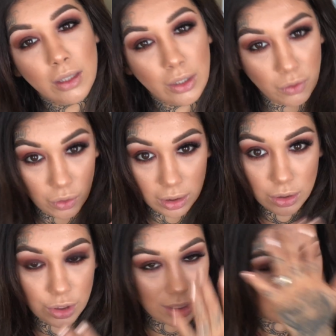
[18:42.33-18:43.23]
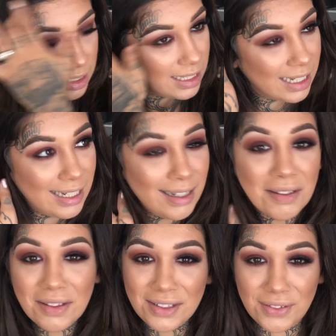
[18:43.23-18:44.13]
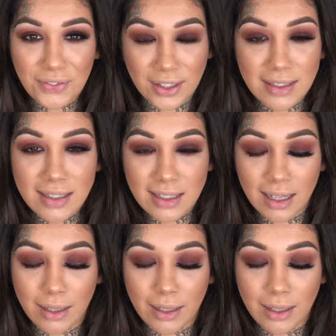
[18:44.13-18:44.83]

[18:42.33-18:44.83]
You can just see the difference.